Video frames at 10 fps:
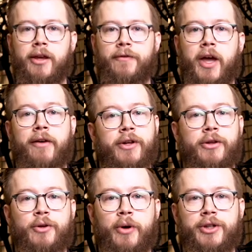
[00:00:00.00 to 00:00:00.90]
If you have any
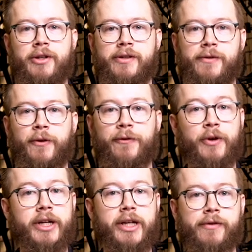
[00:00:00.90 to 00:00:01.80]
other questions, feel
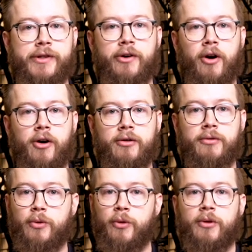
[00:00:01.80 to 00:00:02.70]
free to give us a
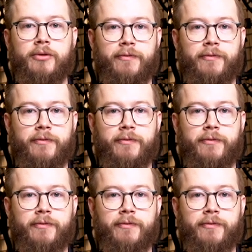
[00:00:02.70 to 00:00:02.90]
call or